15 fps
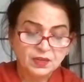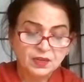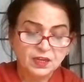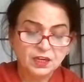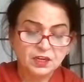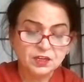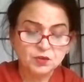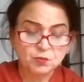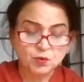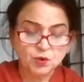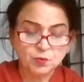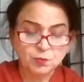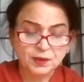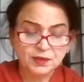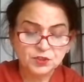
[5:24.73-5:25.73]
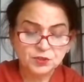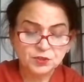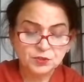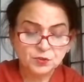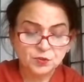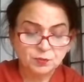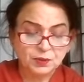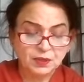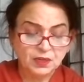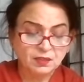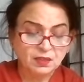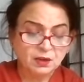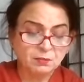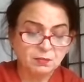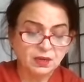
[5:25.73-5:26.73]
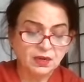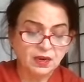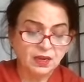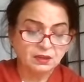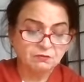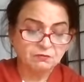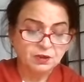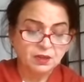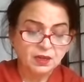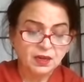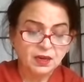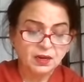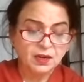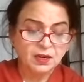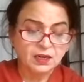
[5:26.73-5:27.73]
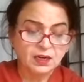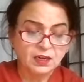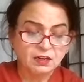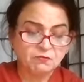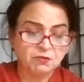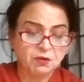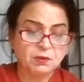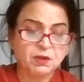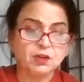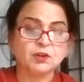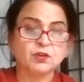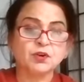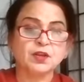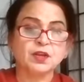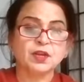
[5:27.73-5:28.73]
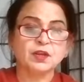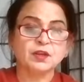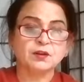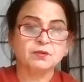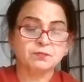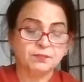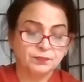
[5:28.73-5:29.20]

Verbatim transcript: He is more precious to me than my life, and I leave him in your care.